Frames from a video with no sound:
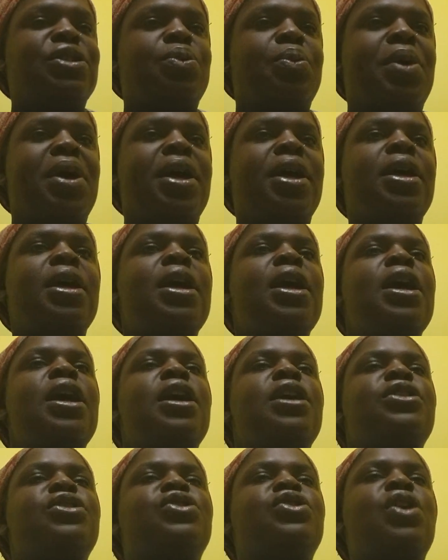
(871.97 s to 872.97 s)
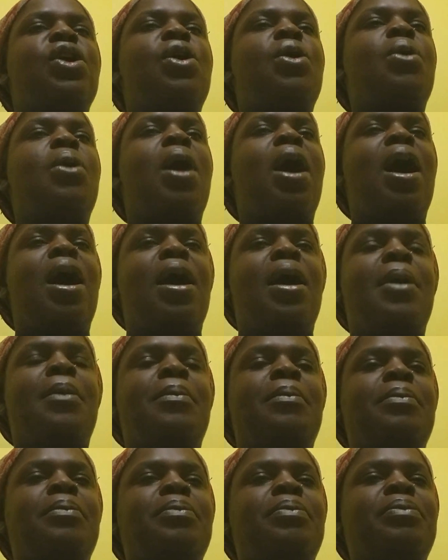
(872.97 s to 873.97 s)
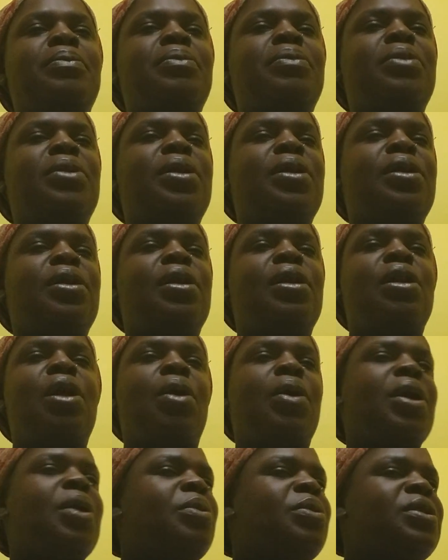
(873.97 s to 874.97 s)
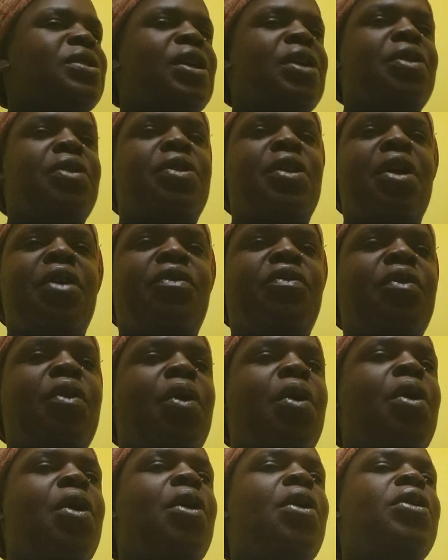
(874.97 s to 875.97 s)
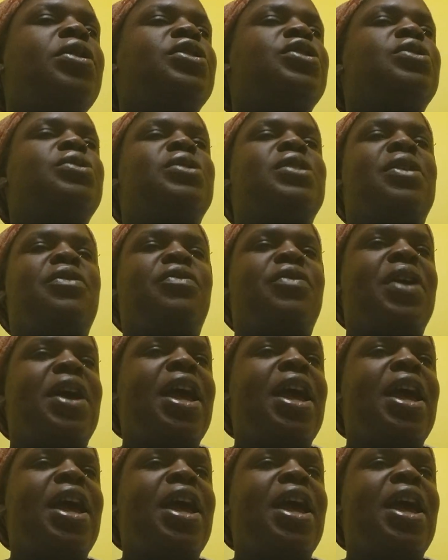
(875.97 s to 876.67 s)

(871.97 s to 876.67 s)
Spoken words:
to it. So, you know, he was either there for her or she was there for